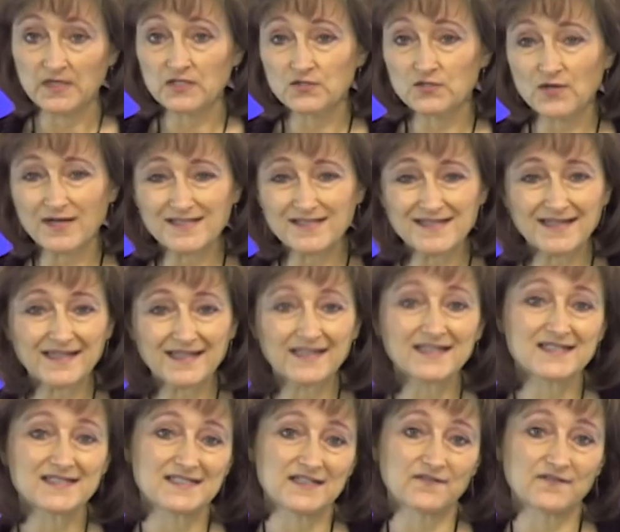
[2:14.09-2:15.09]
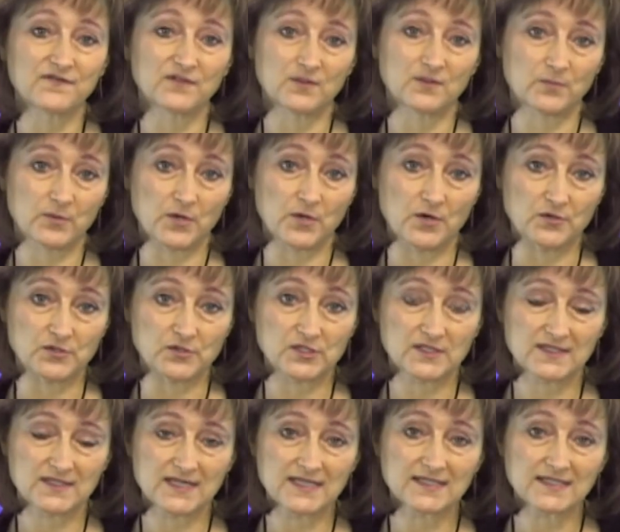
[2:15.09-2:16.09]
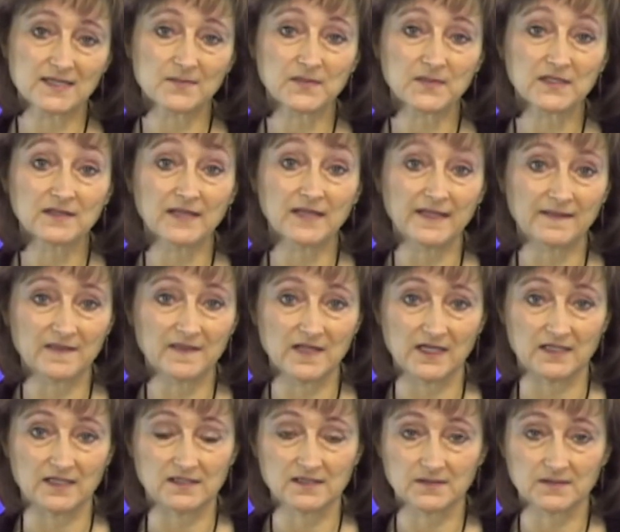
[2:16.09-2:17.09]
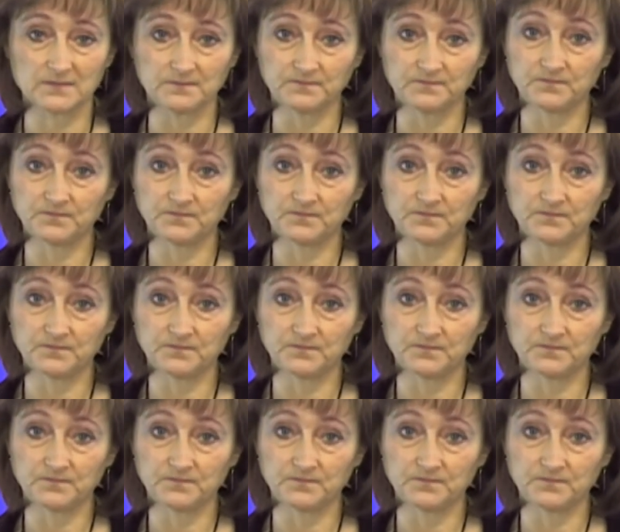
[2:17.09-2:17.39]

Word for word: try taking a different approach. Say something like this.